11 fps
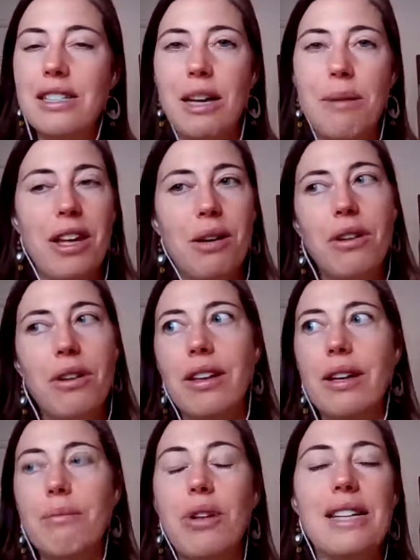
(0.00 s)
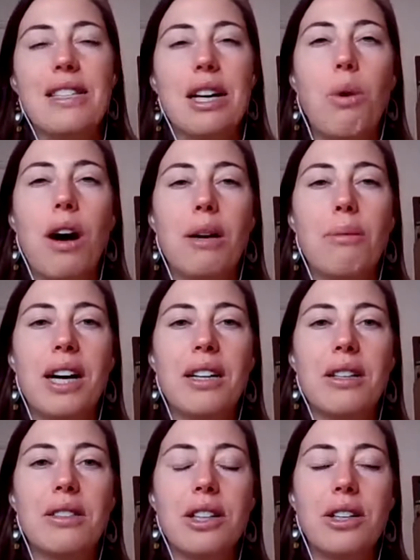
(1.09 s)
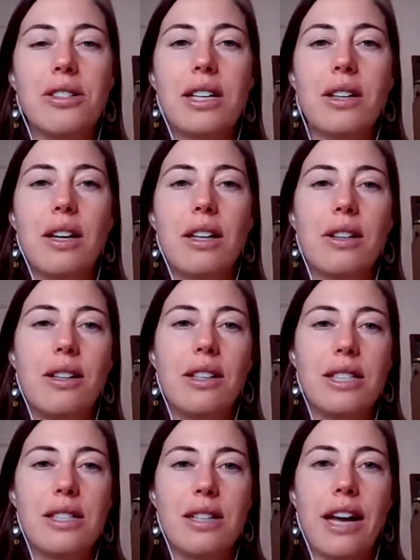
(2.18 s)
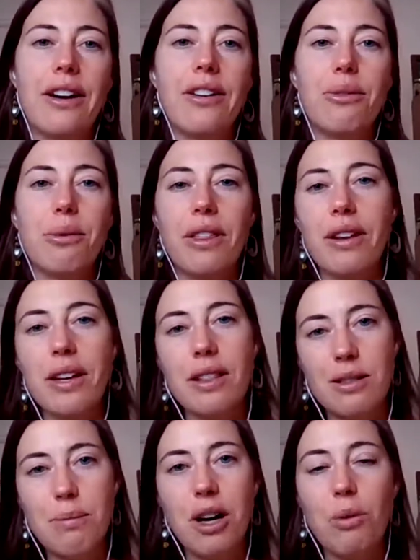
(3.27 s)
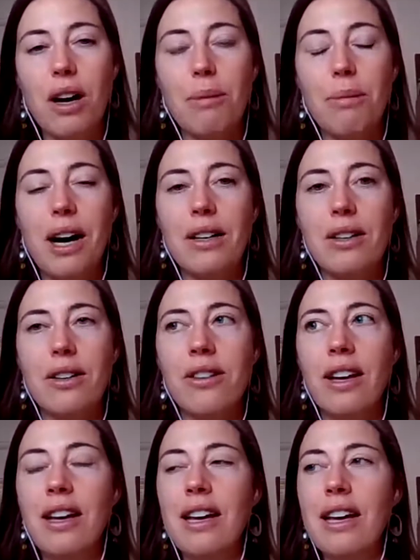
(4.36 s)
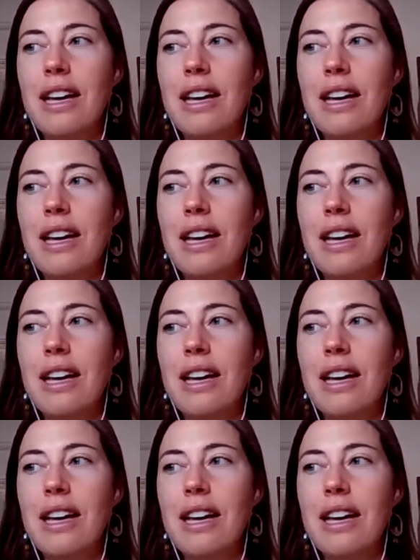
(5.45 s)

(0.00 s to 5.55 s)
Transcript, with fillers: Same thing with like plastic water bottles. So you'll see a lot of long distance hikers with like the smart water bottles